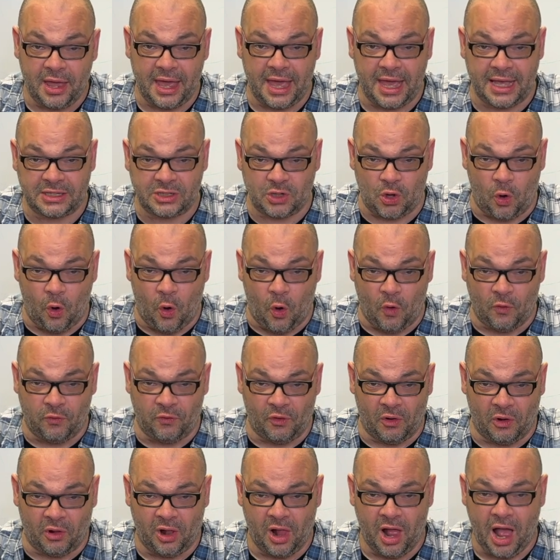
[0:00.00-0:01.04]
It's
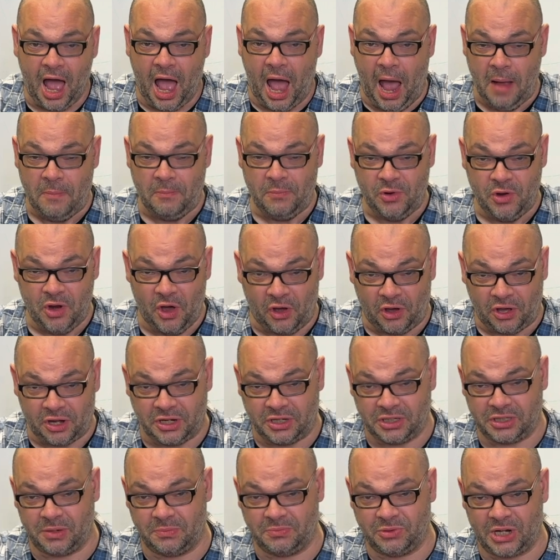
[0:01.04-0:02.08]
awful. I'm not going to
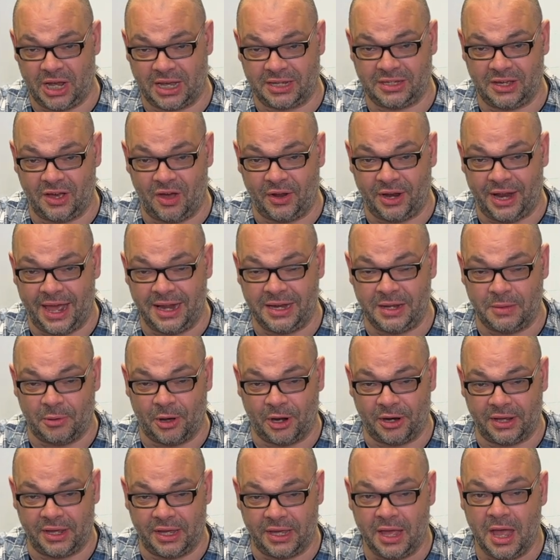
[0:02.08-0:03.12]
subject it on
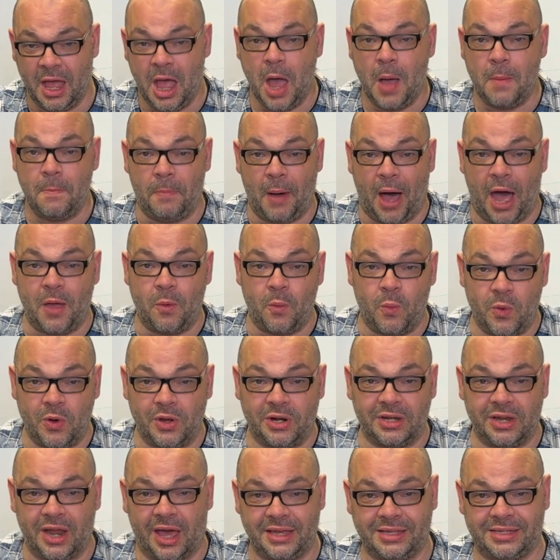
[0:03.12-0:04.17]
anybody, but I would
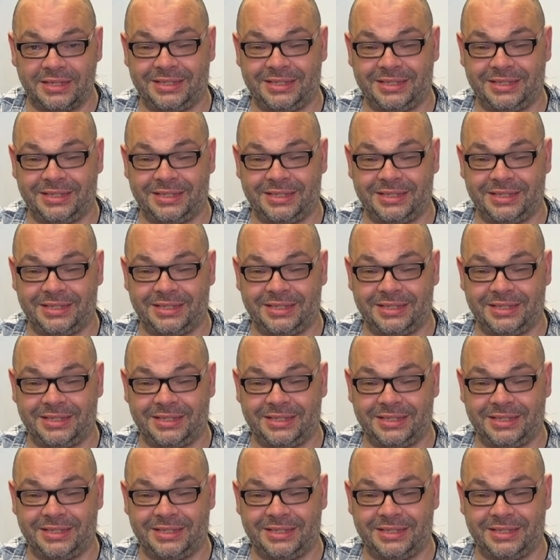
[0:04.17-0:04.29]
like to